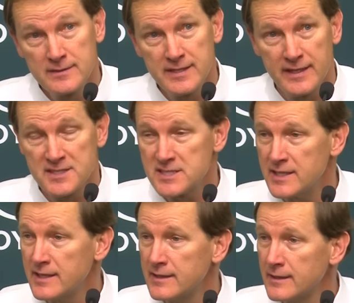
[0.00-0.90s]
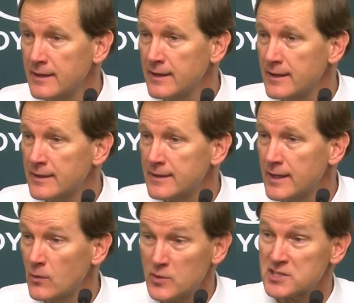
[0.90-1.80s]
Tennessee and, and
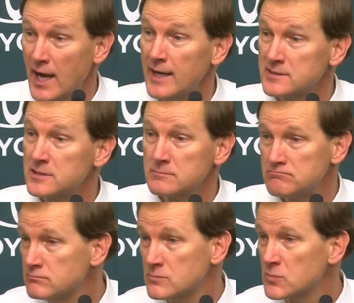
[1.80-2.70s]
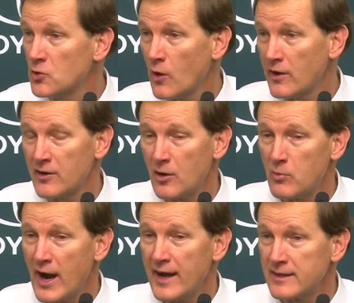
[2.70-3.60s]
uh, Wisconsin, who are in our
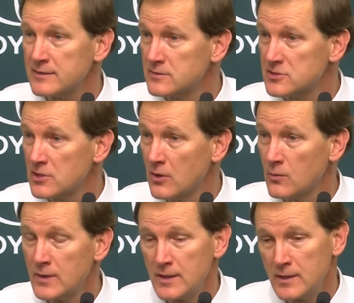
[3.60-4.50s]
bracket. So